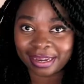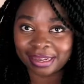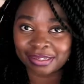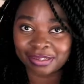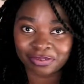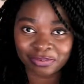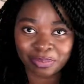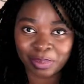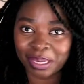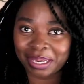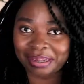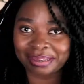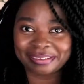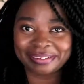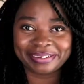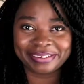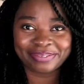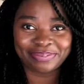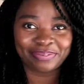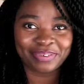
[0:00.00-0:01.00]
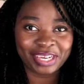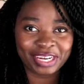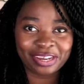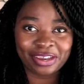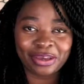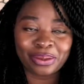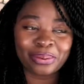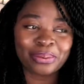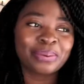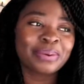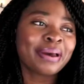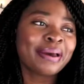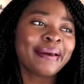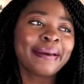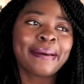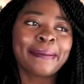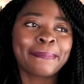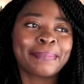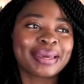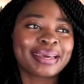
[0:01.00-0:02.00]
as of making this video
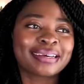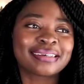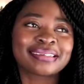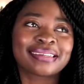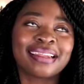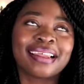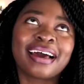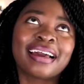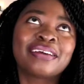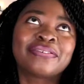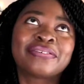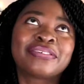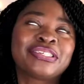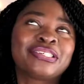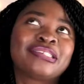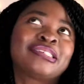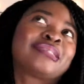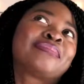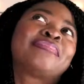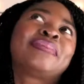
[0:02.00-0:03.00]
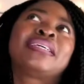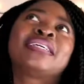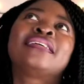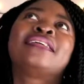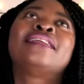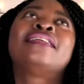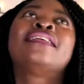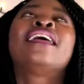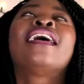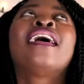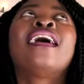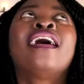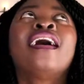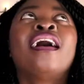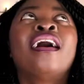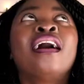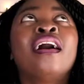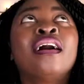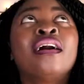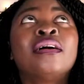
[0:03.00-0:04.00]
because life has just been,
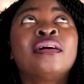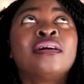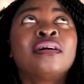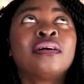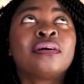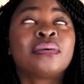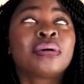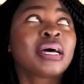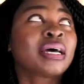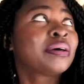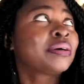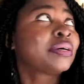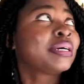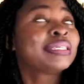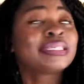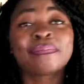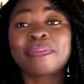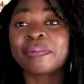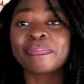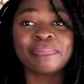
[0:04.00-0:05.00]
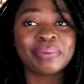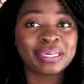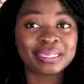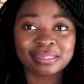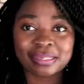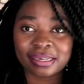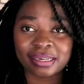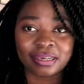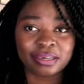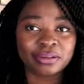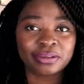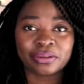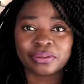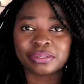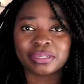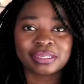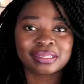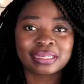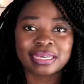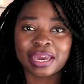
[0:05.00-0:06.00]
well, it's been busy. You know,
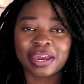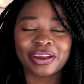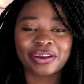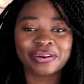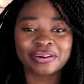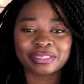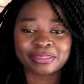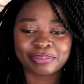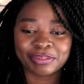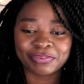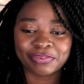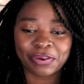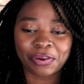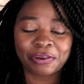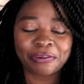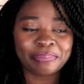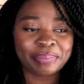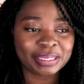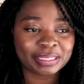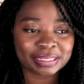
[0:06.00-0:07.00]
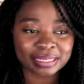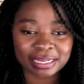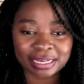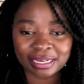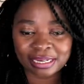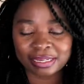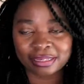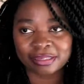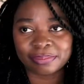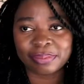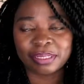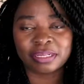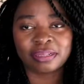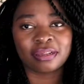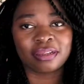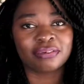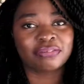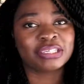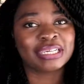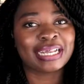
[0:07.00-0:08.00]
this year has been very busy. There's been a
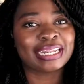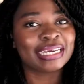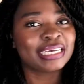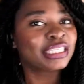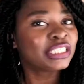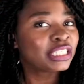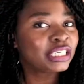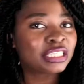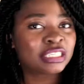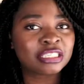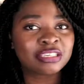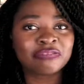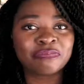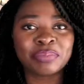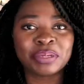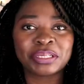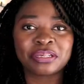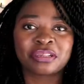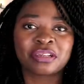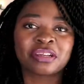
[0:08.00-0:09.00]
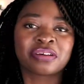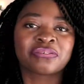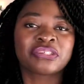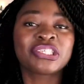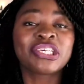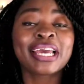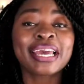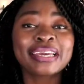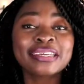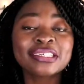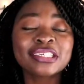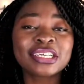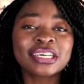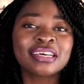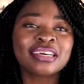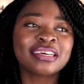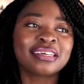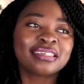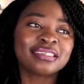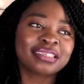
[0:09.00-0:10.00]
lot of challenges, there's been a lot of
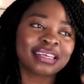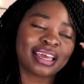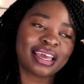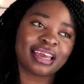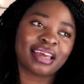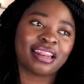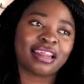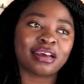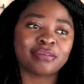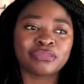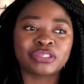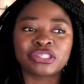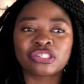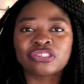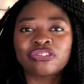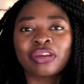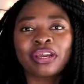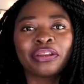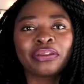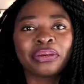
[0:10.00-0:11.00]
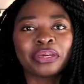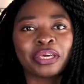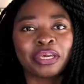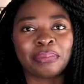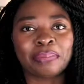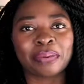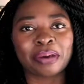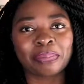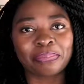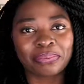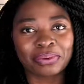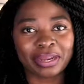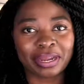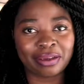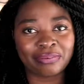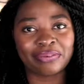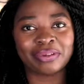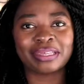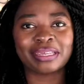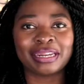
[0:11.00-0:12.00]
changes, and I'm just trying to keep up with
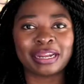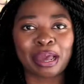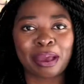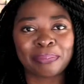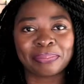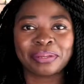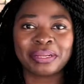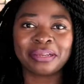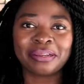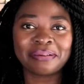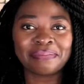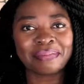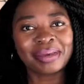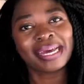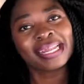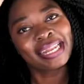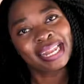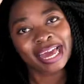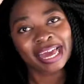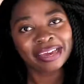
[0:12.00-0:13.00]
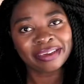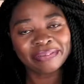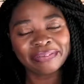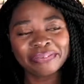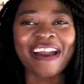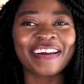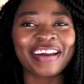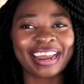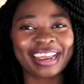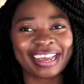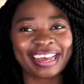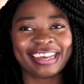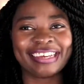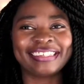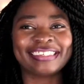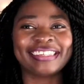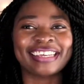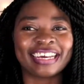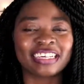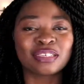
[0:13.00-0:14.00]
everything happening in my life. Alright
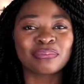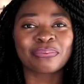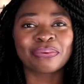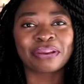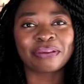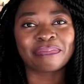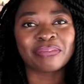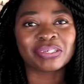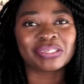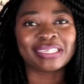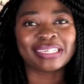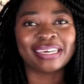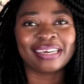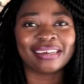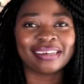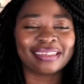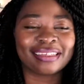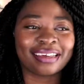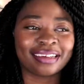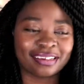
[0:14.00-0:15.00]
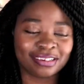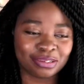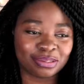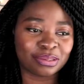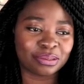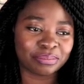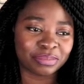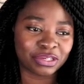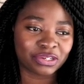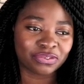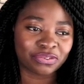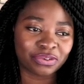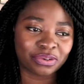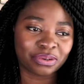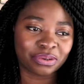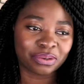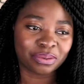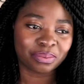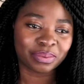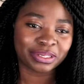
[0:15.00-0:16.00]
guys, that's pretty much it. Thank you so much
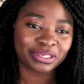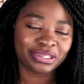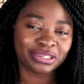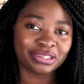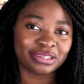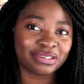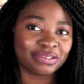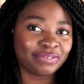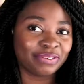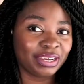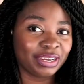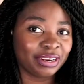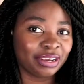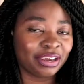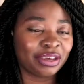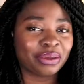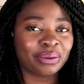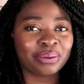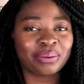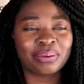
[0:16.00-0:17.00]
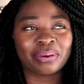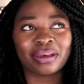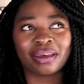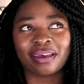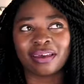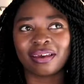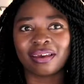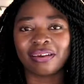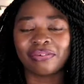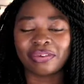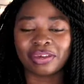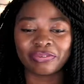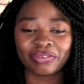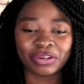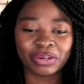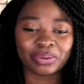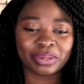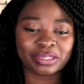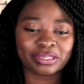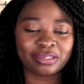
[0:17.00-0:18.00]
for watching this video. If you have
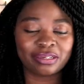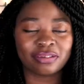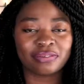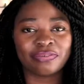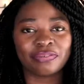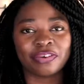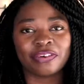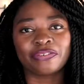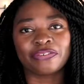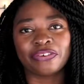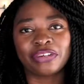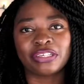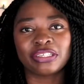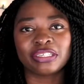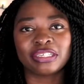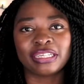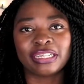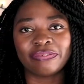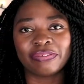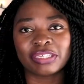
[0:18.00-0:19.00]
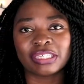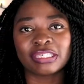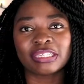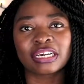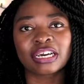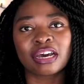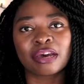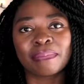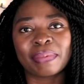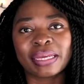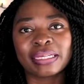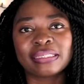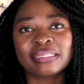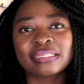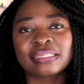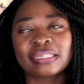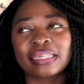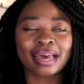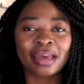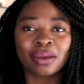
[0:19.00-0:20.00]
any questions, feel free to leave it in the
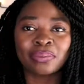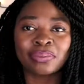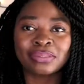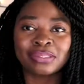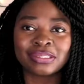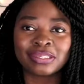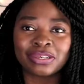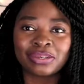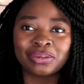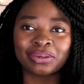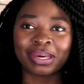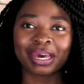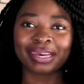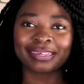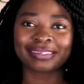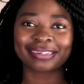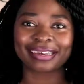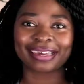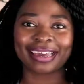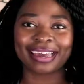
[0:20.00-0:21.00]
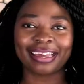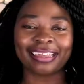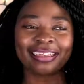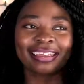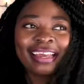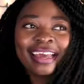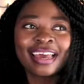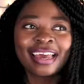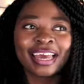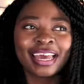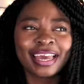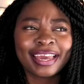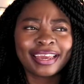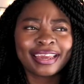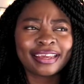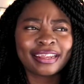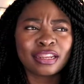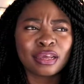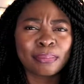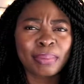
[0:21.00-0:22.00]
comments. I will see you guys again
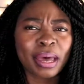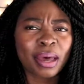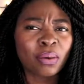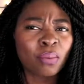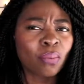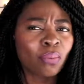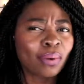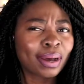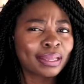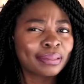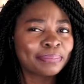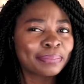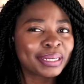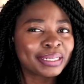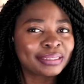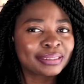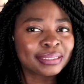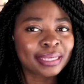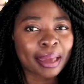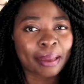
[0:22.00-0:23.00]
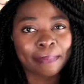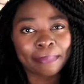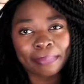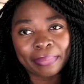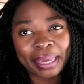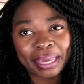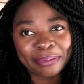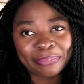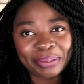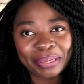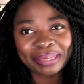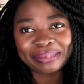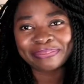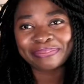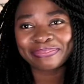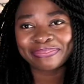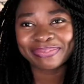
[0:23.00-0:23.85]
in about 1 month, maybe.